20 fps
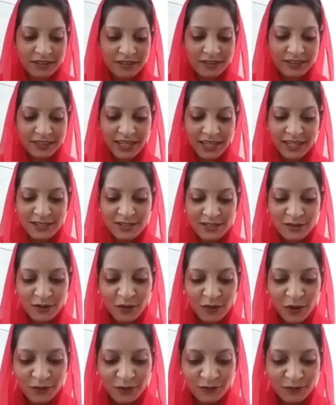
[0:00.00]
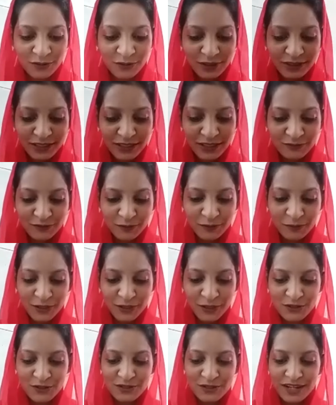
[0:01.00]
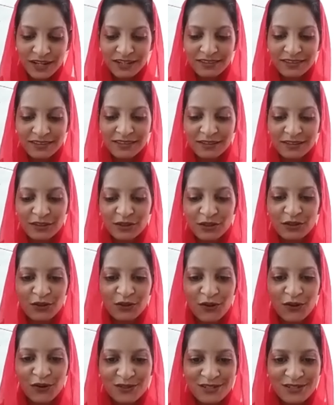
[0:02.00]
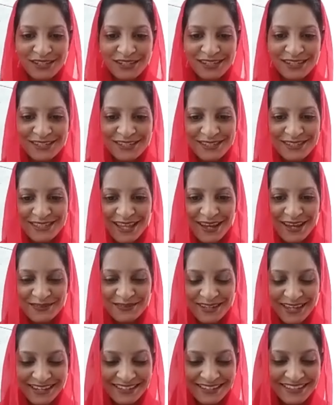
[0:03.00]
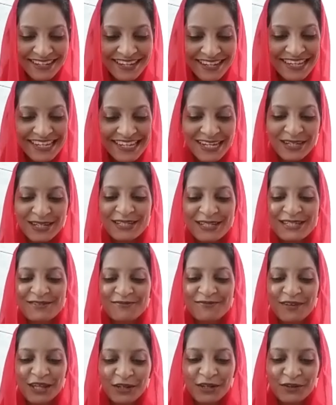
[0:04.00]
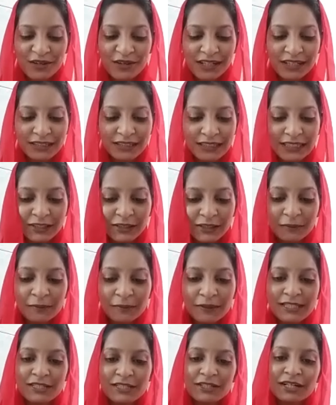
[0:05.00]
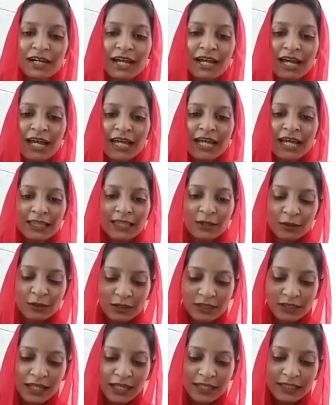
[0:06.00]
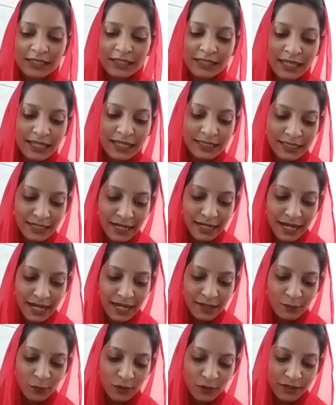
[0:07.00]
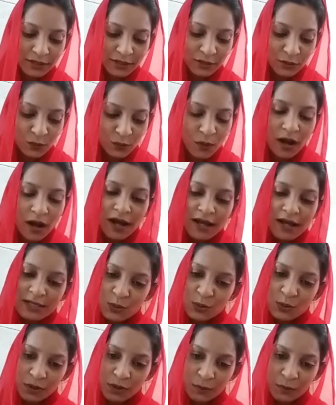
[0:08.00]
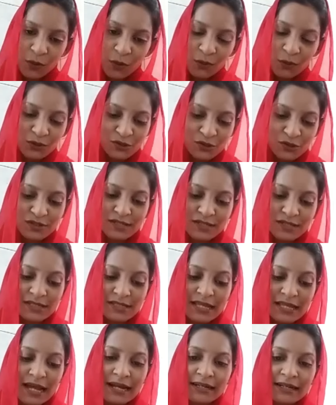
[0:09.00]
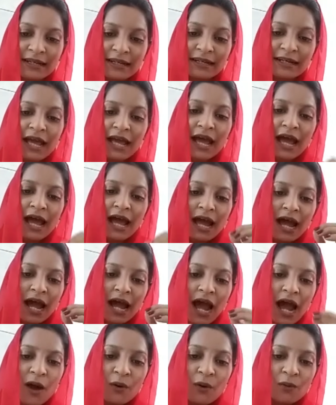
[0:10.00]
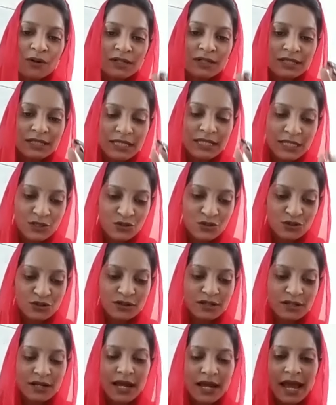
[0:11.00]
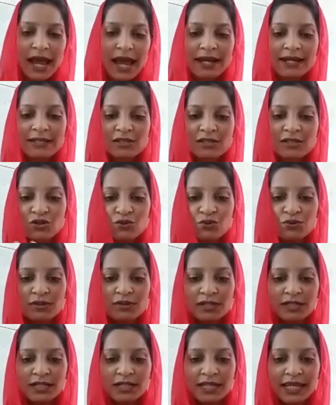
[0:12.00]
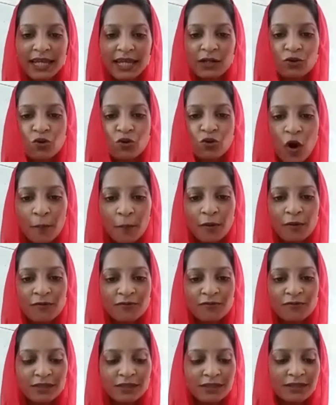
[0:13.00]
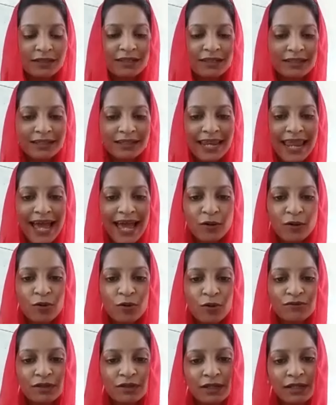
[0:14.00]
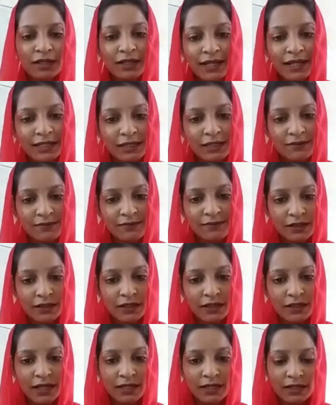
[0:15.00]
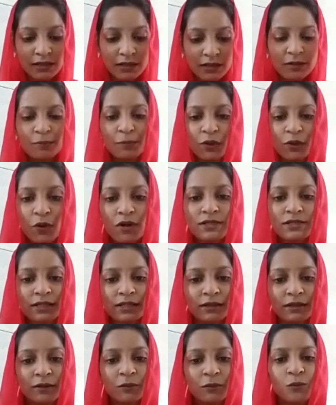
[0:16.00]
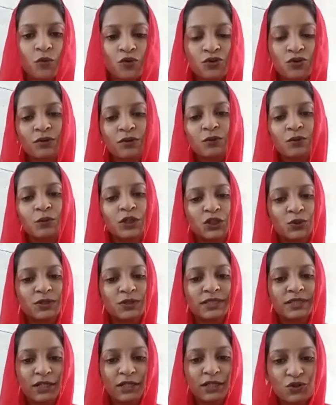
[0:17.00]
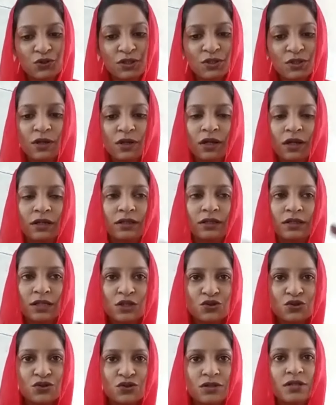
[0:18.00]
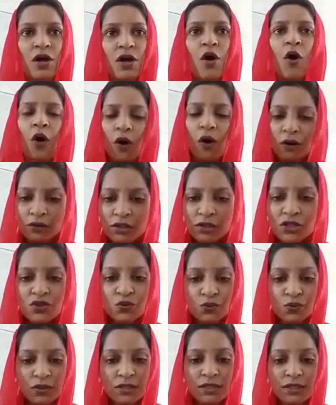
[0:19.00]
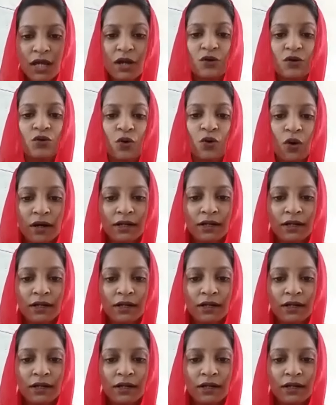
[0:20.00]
thanks a lot for the information, and the curiosity is now done. It is very well clear. But sir, the thing that I wanted to ask one more question is that how a teacher and a student can cope up with the lack of the connectivity, like because in the most of the virtual sessions, the teachers or the students are not